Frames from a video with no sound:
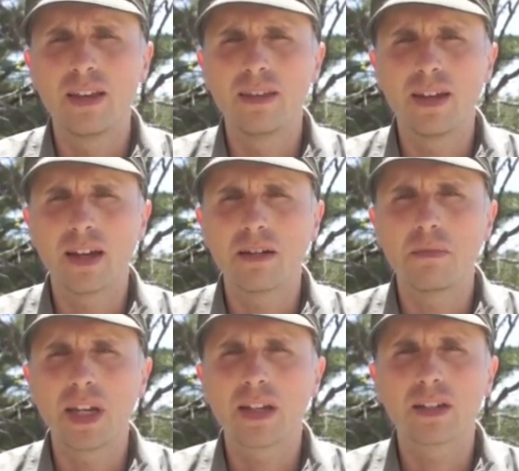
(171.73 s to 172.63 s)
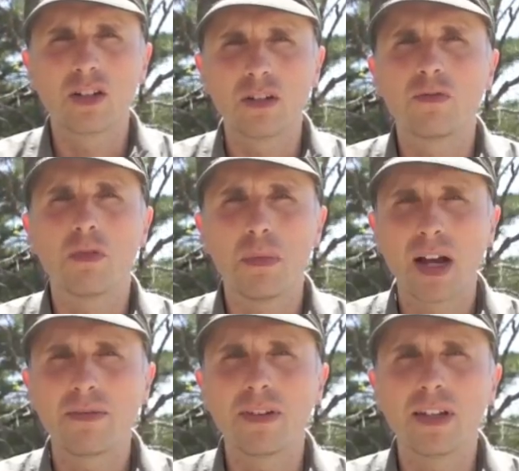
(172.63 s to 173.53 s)
that make it good for
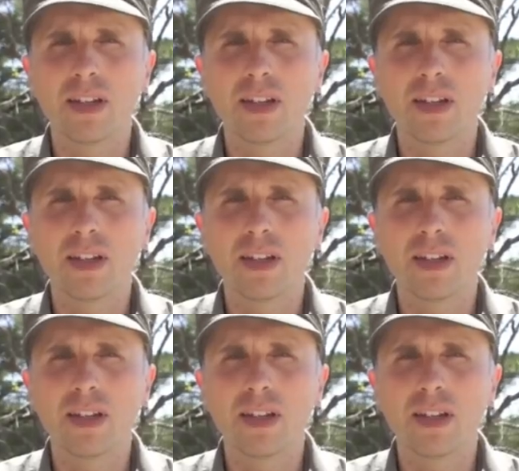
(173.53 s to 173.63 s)
my feet